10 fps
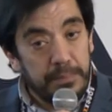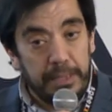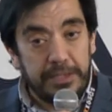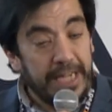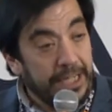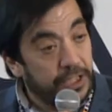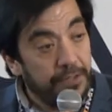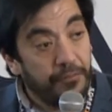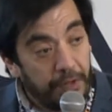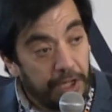changing
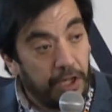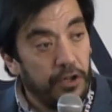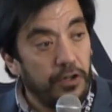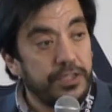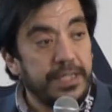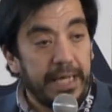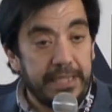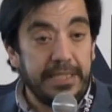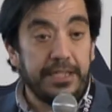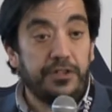videos,
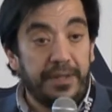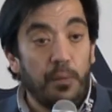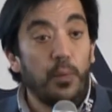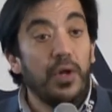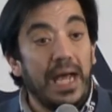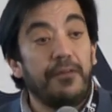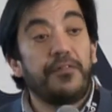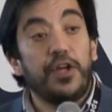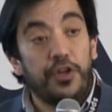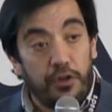etc. That will have
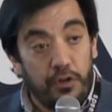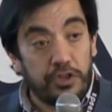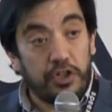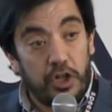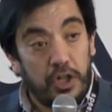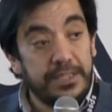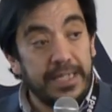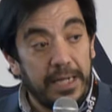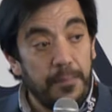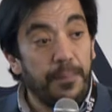a huge cost
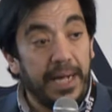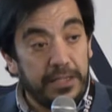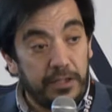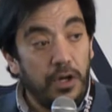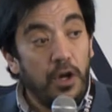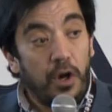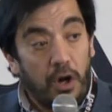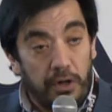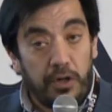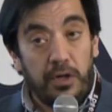and impact
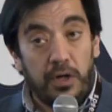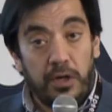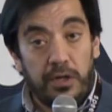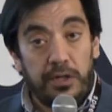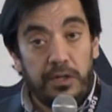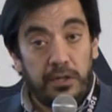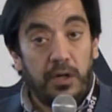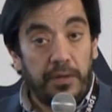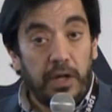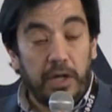on
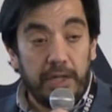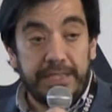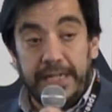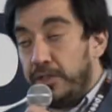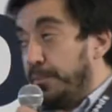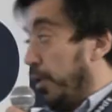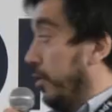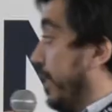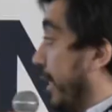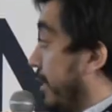the localization
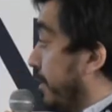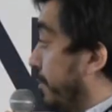process.